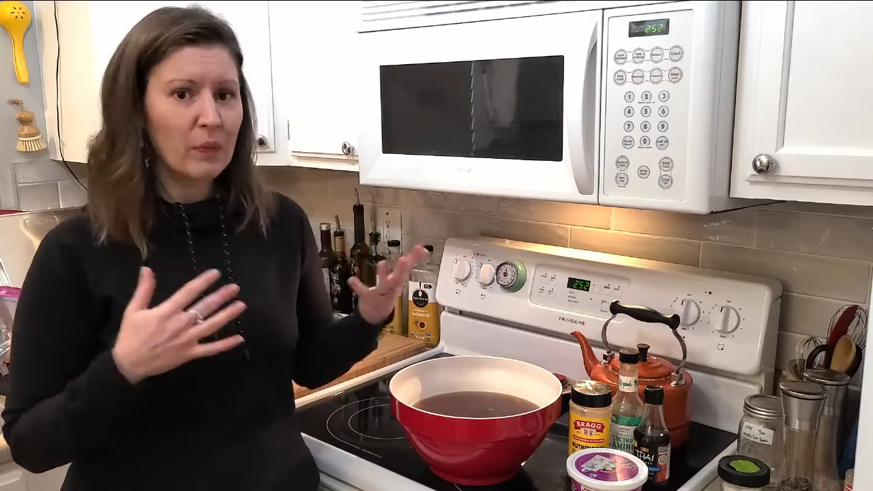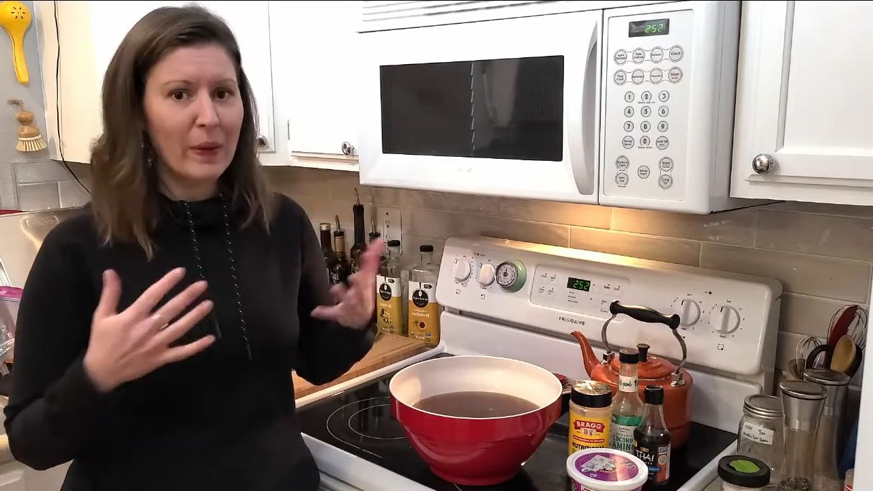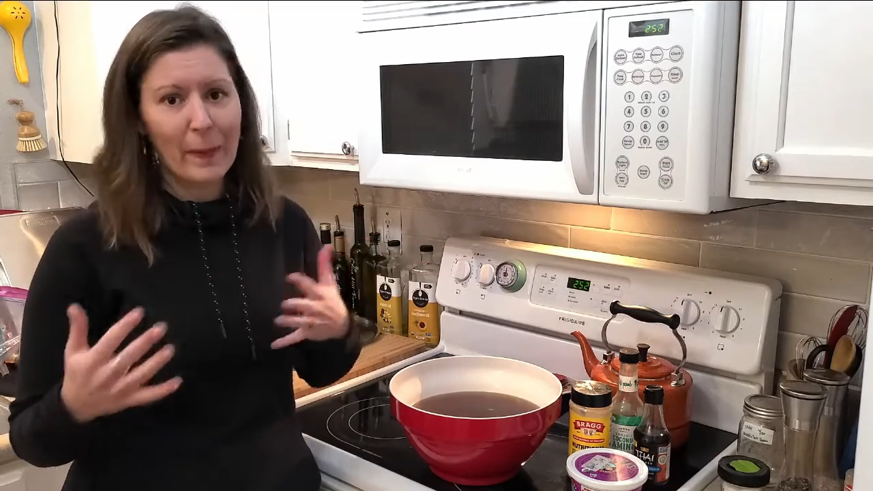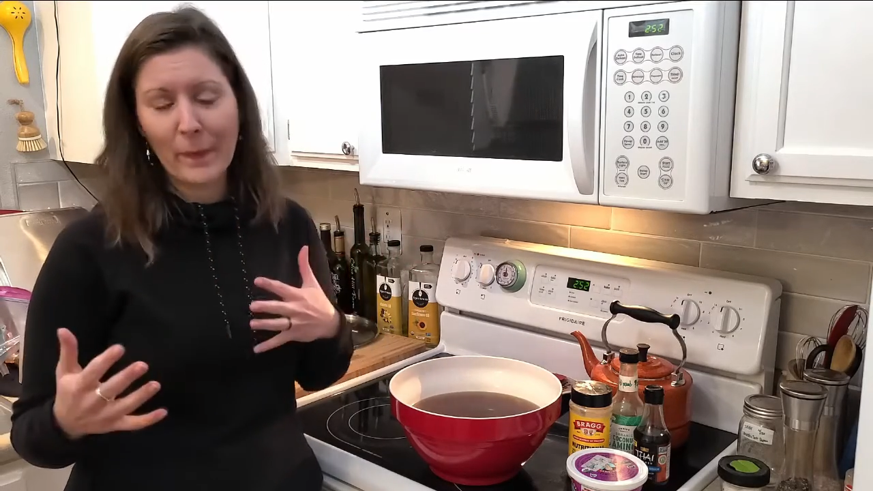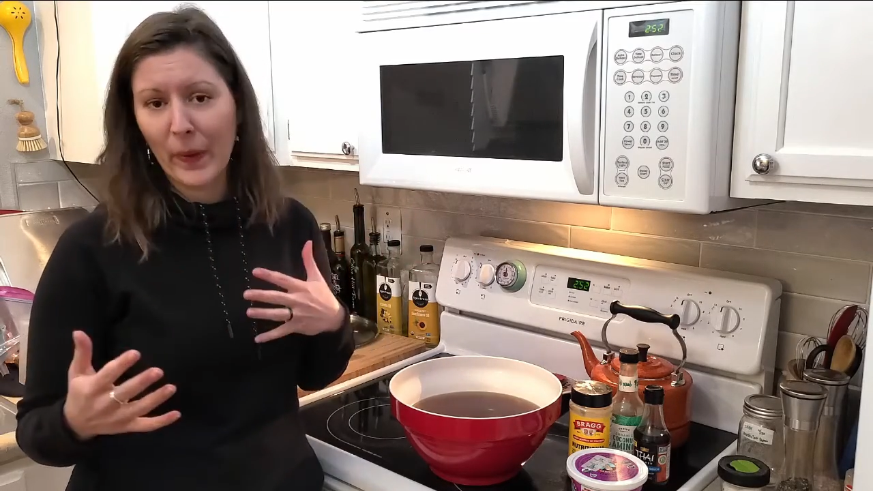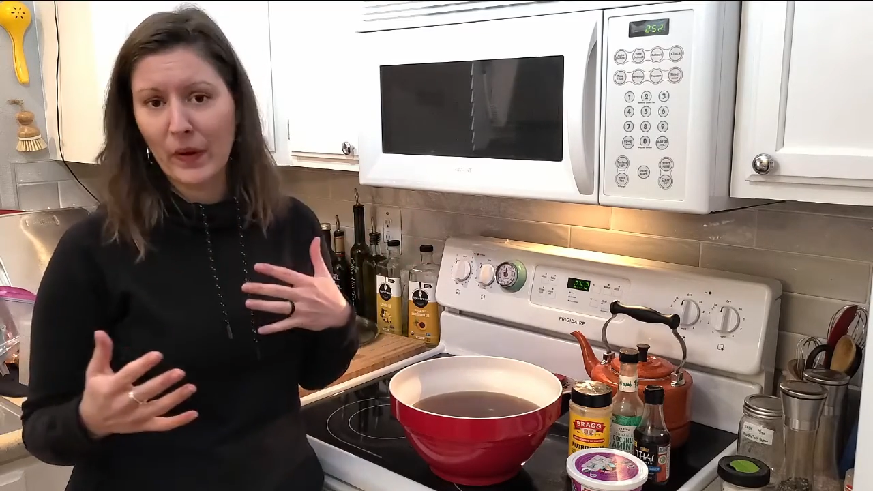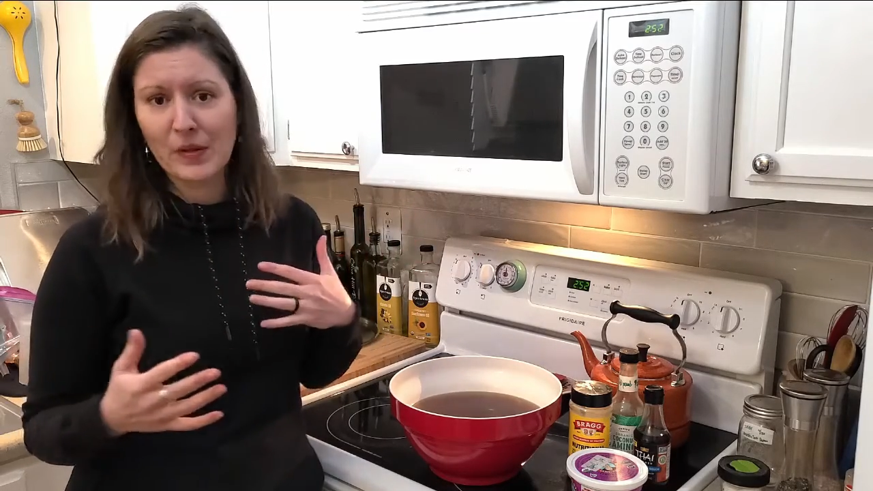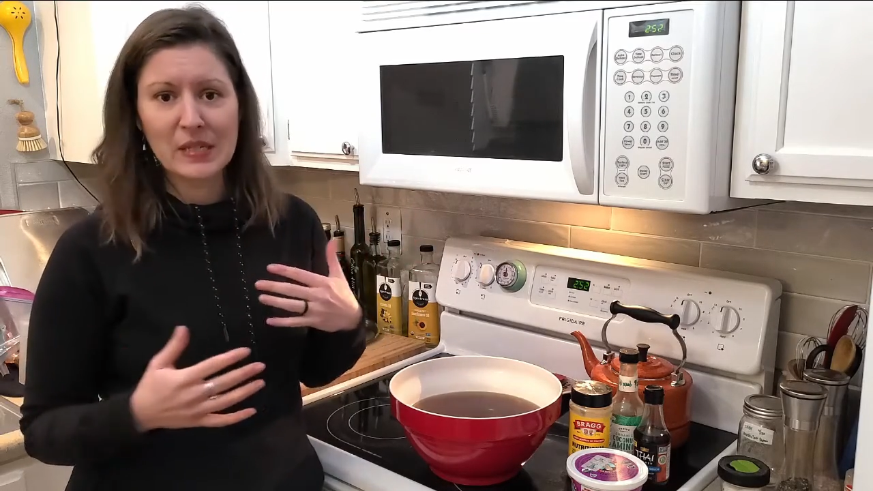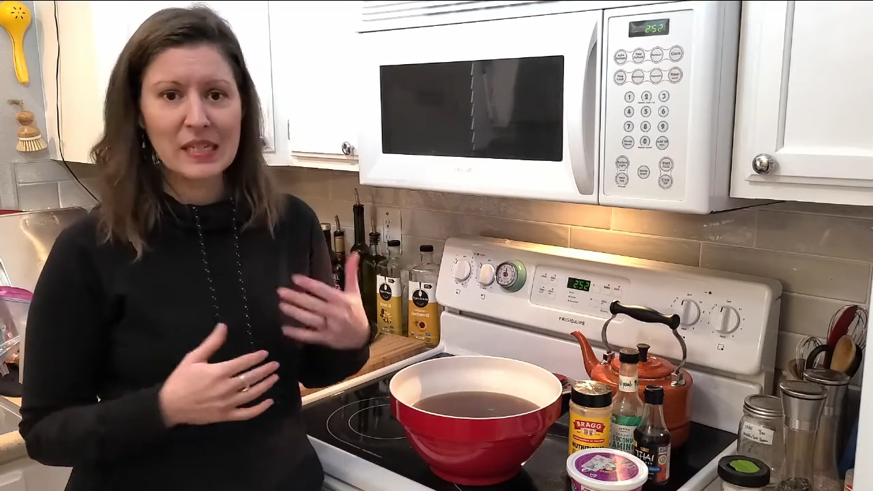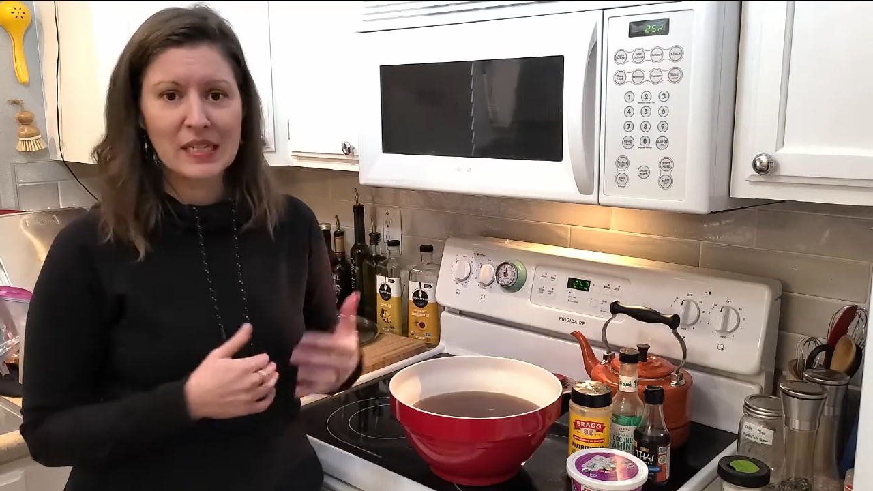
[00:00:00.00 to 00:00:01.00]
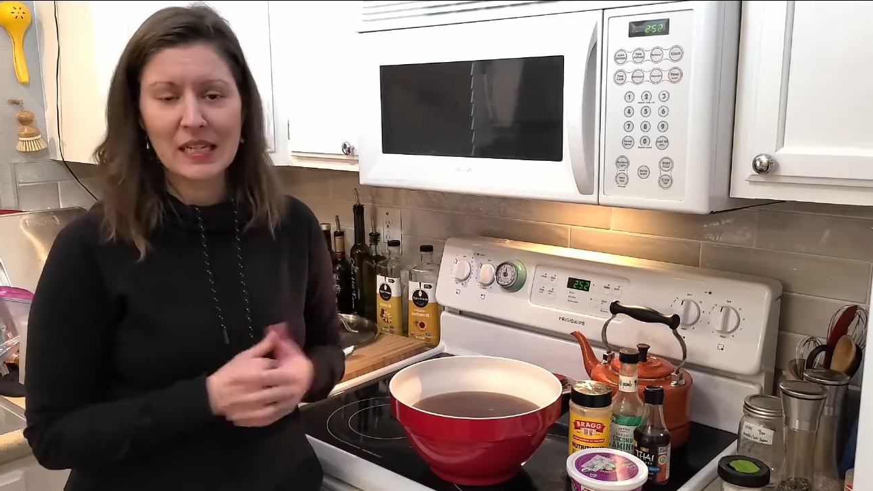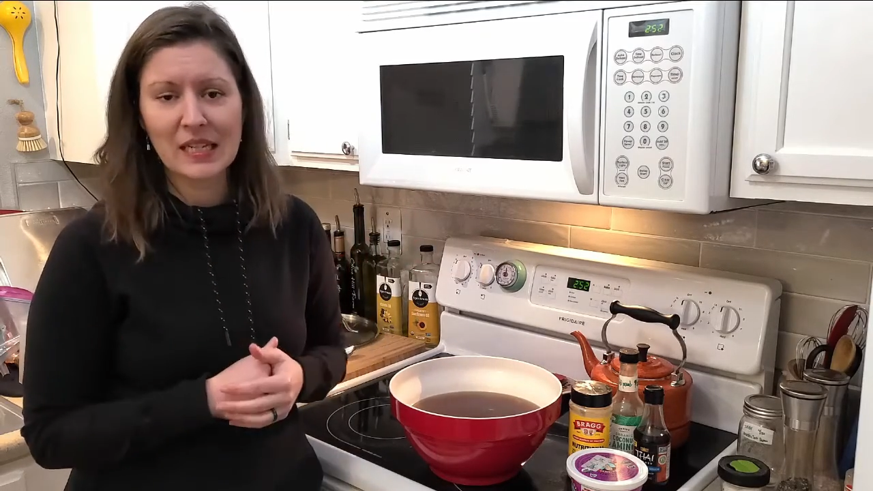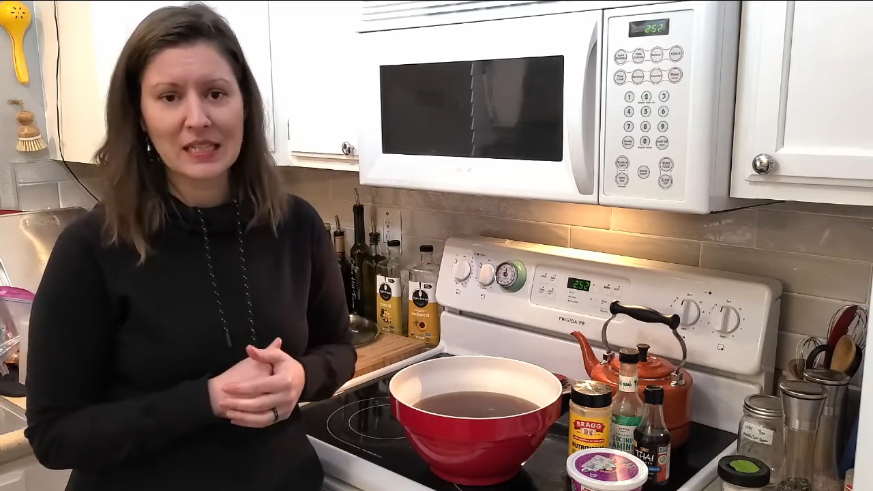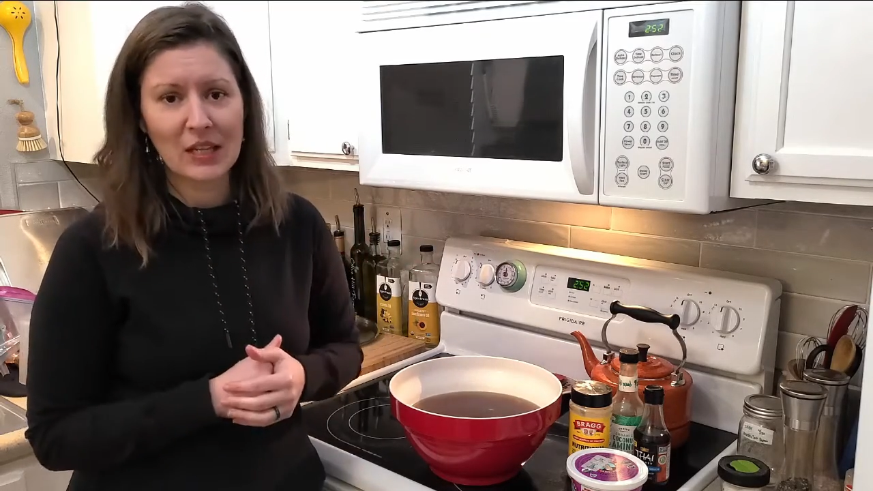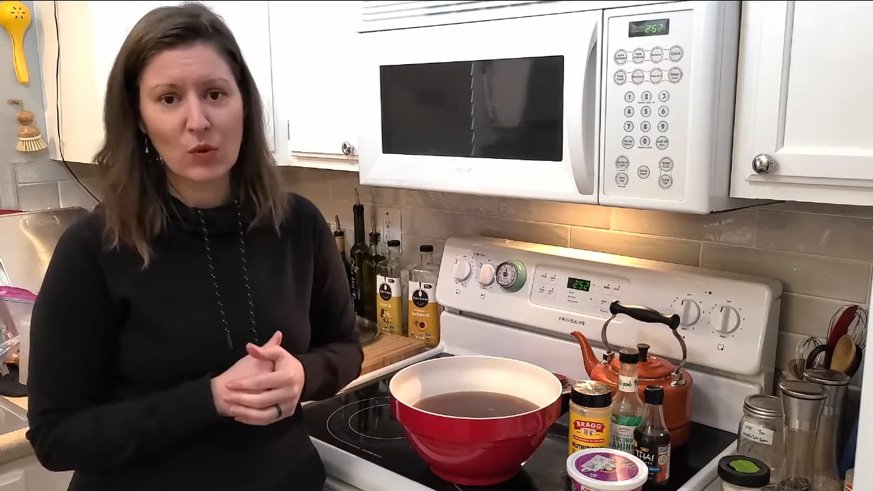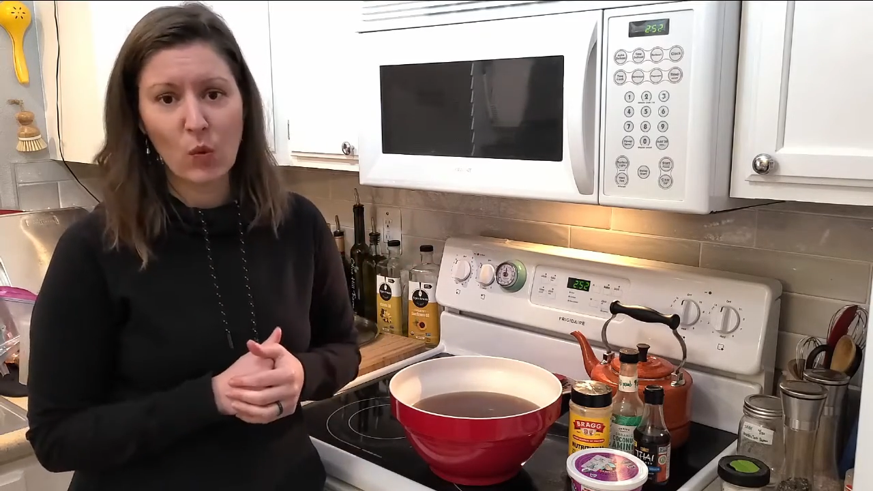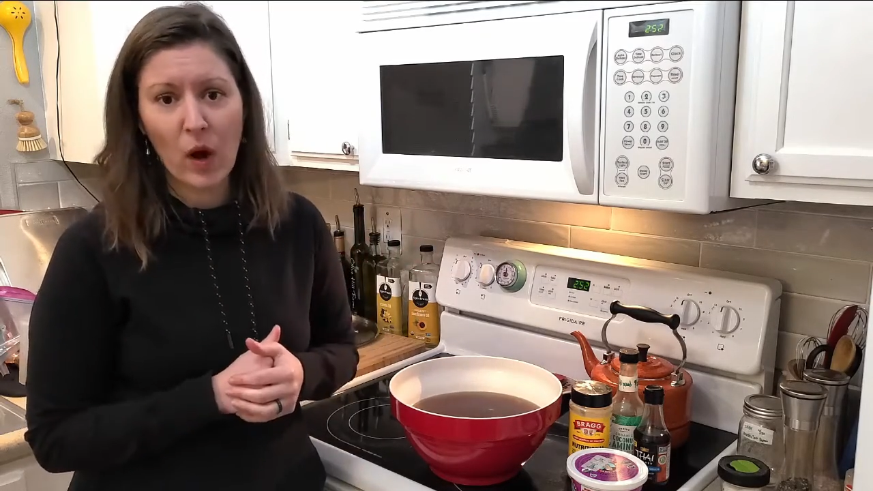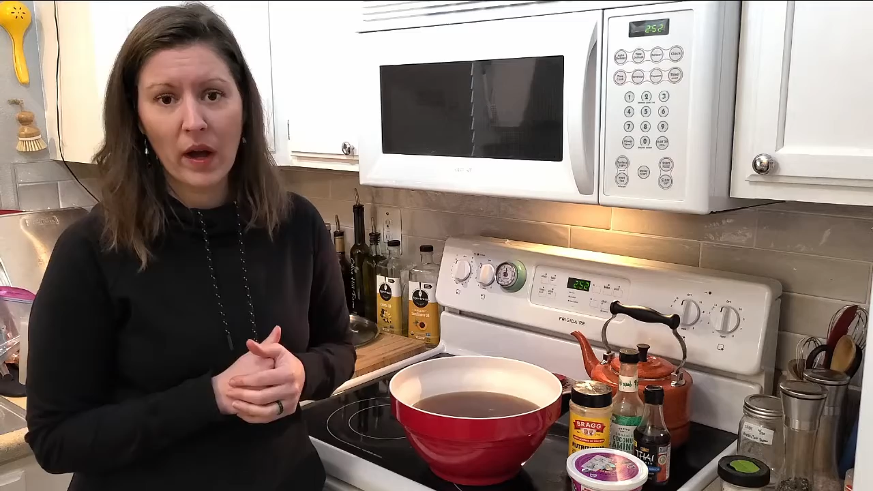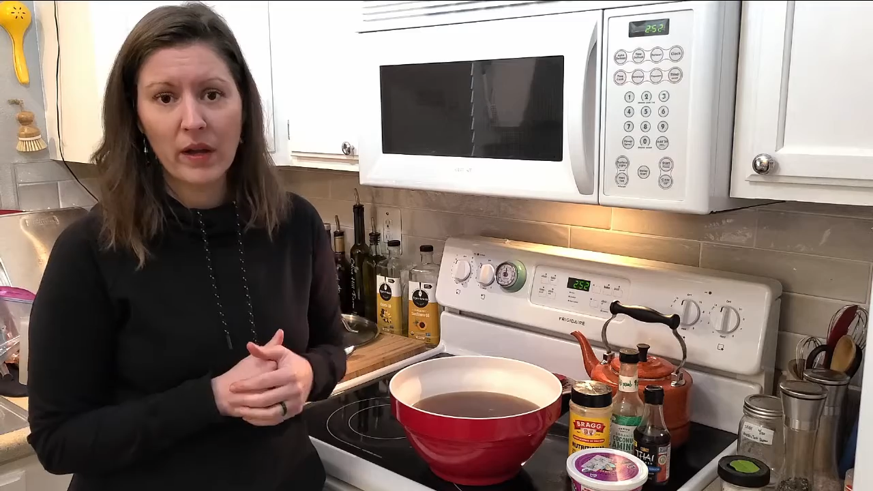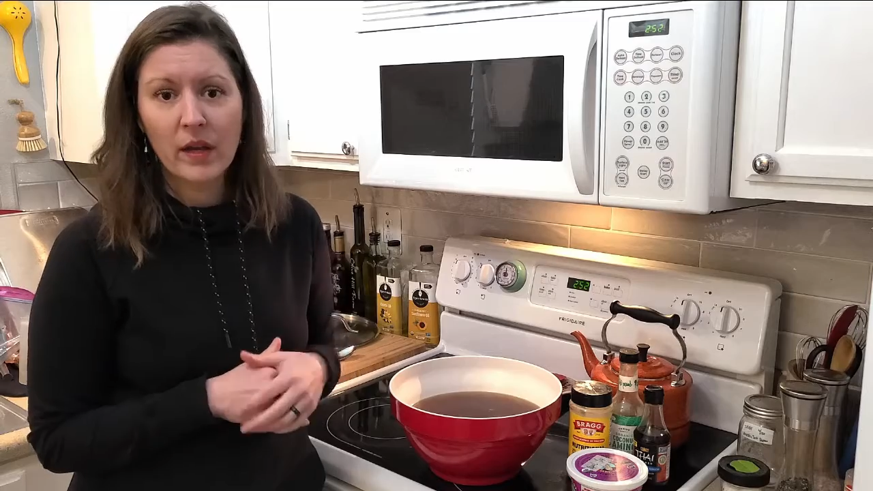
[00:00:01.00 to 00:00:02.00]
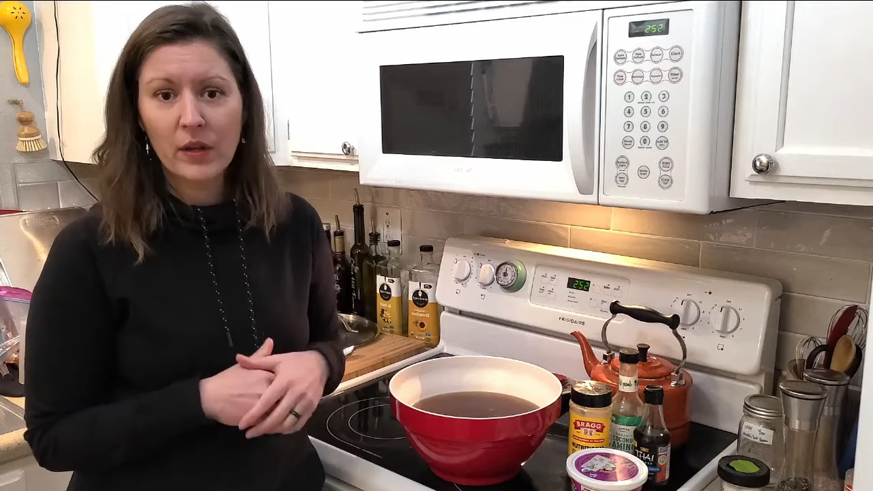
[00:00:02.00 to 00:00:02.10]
pepper, seasonings that you want.